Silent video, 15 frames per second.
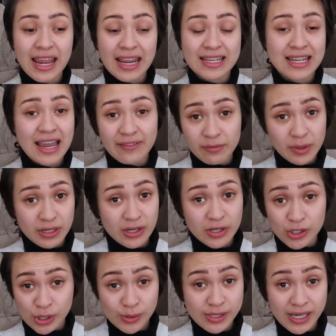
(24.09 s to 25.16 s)
and I've been
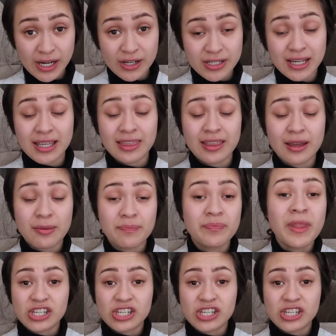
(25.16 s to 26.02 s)
too scared to get them.